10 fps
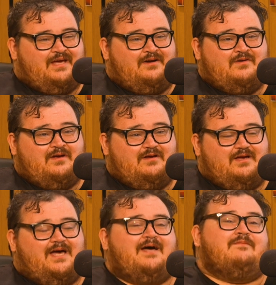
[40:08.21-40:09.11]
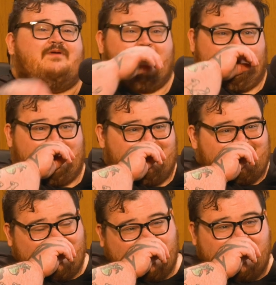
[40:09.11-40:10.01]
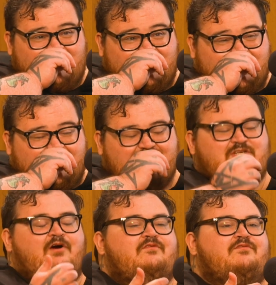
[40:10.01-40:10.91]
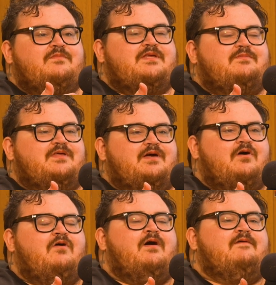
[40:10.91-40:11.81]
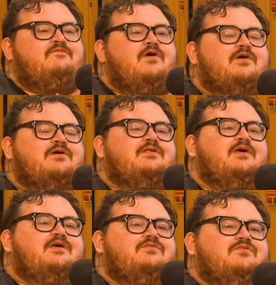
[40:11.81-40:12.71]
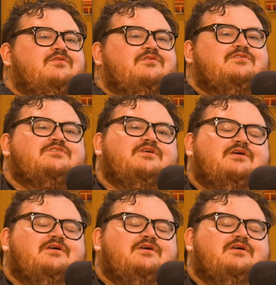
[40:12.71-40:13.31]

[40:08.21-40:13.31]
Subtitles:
I don't know. I'm like it's hard for me to be like, oh, I fucking hate this.